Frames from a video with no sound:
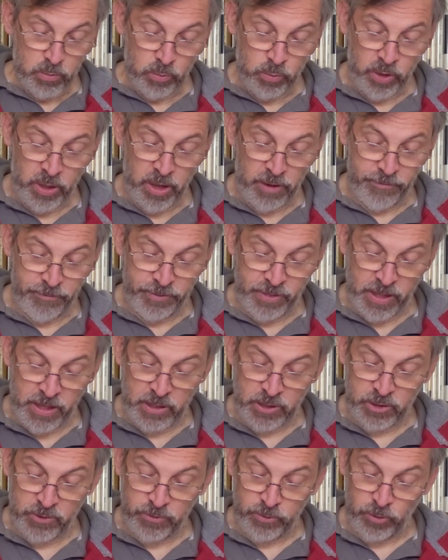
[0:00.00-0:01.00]
We give
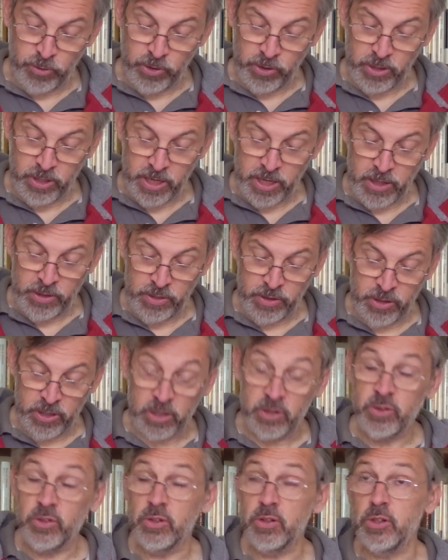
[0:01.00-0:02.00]
thanks for the day that
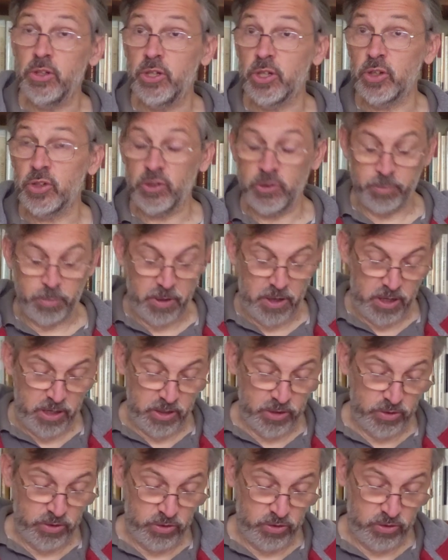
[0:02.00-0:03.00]
has just
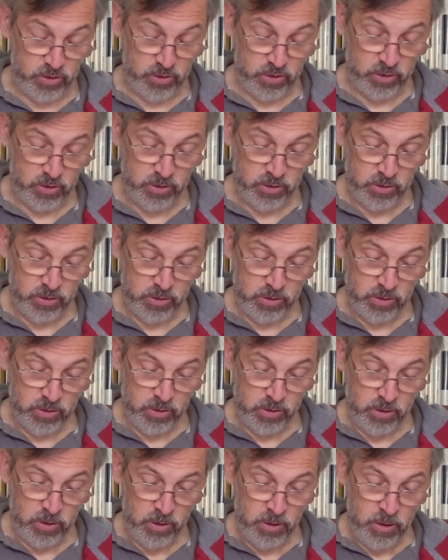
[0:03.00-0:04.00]
passed,
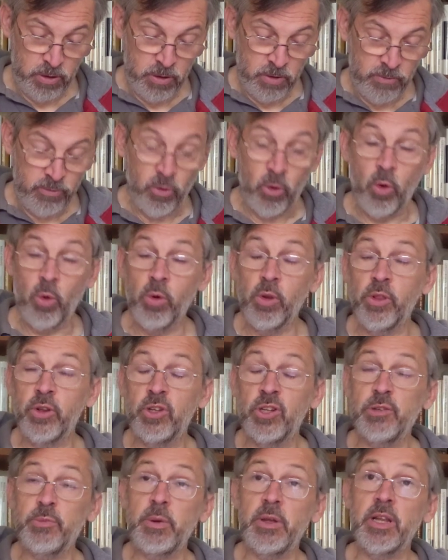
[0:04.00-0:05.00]
for all that
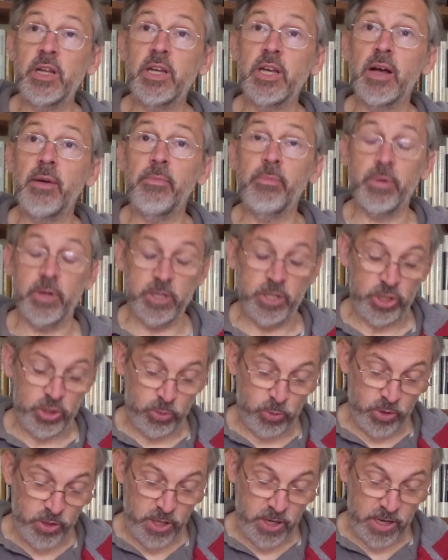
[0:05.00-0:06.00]
has been
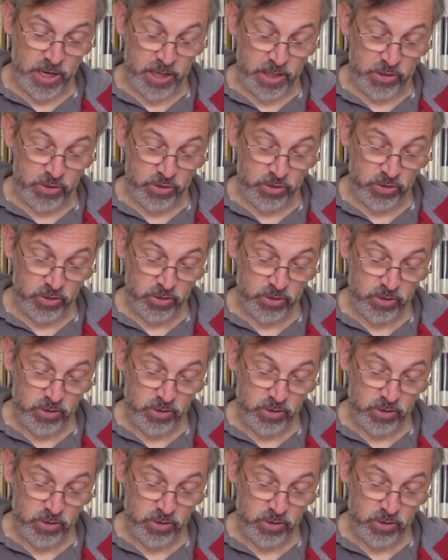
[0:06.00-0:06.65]
accomplished within it,